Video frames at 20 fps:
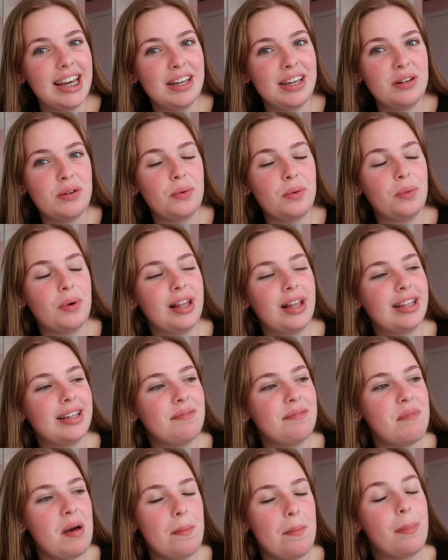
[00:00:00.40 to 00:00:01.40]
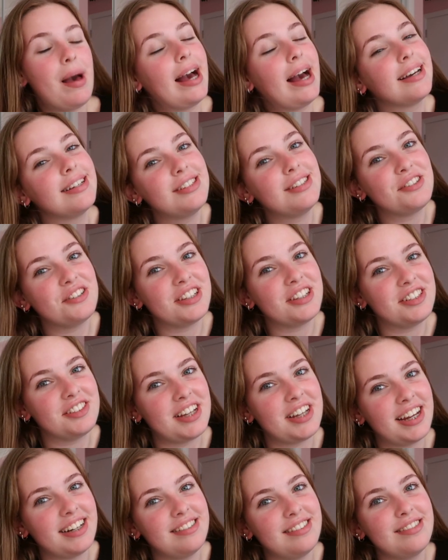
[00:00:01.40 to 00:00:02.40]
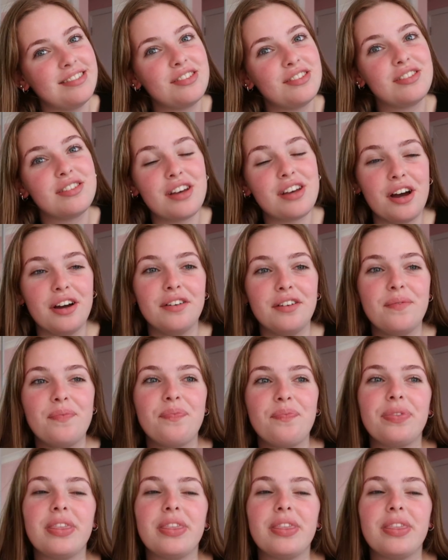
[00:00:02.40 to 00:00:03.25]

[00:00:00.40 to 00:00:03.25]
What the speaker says: and welcome back to the channel. So